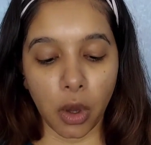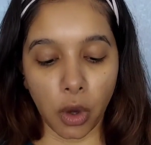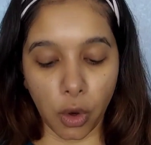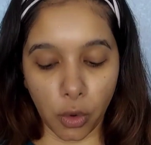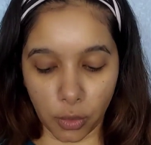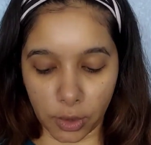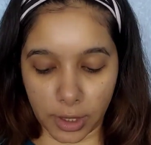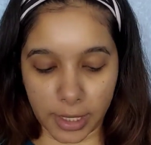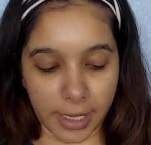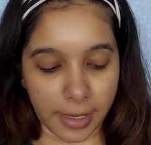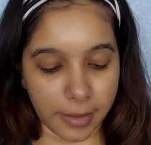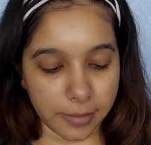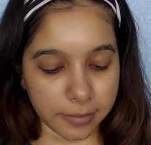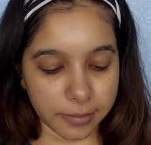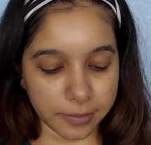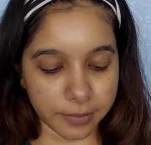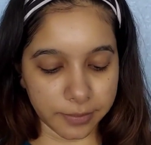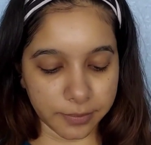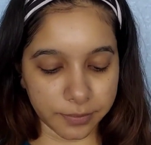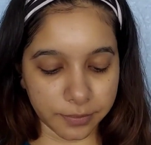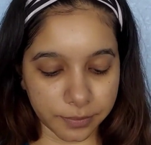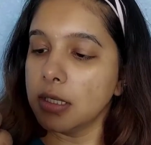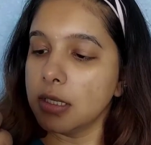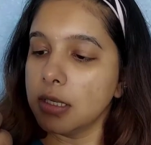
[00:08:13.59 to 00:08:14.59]
Okay.
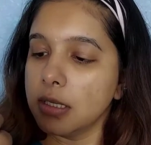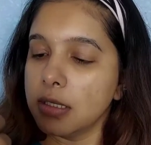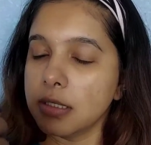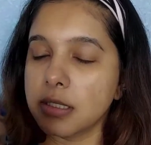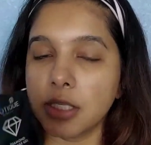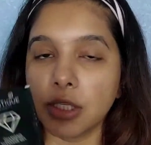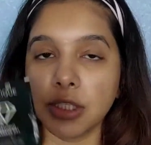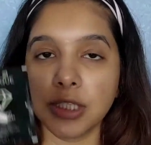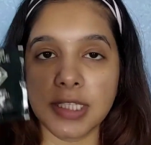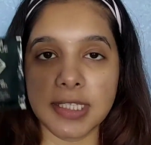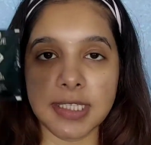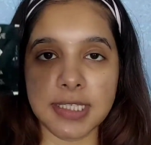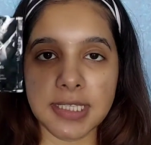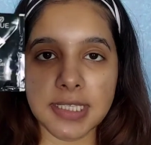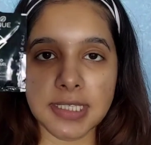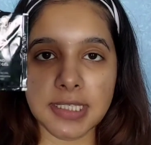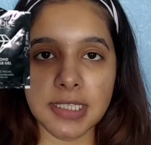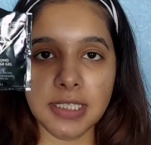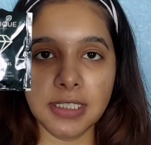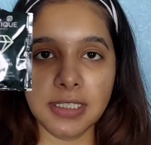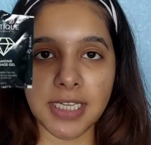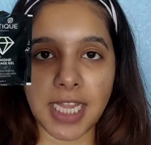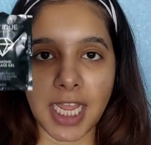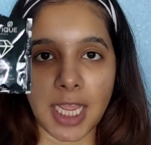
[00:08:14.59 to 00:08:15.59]
So this is
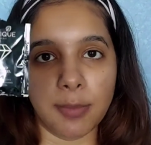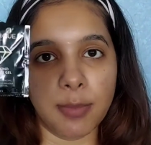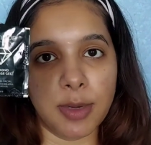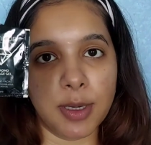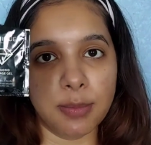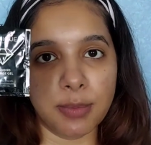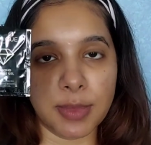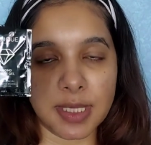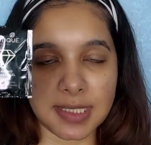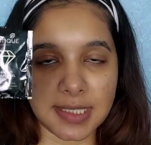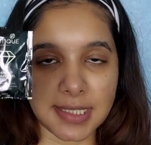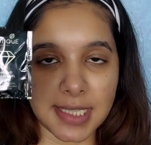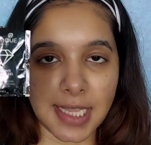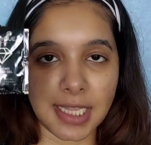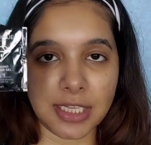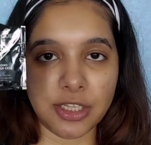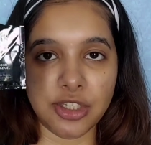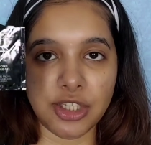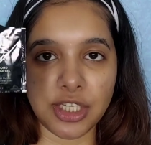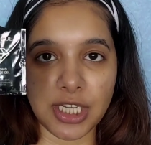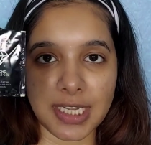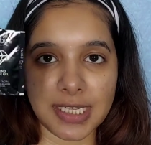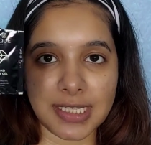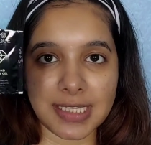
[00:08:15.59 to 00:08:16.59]
the diamond
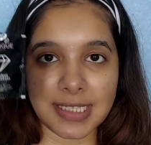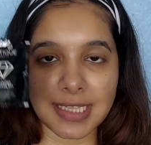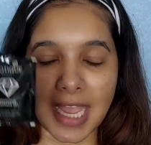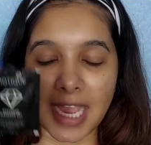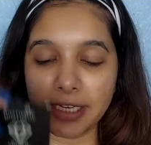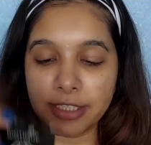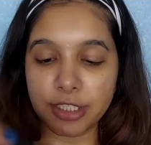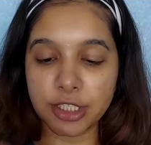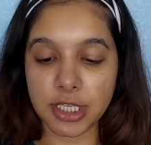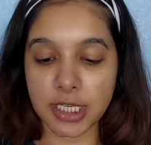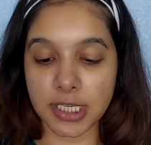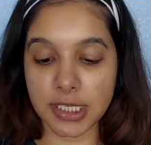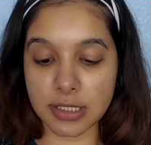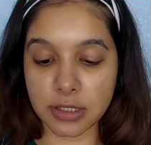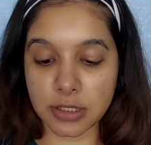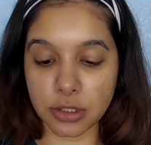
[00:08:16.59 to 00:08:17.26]
massage gel sachet.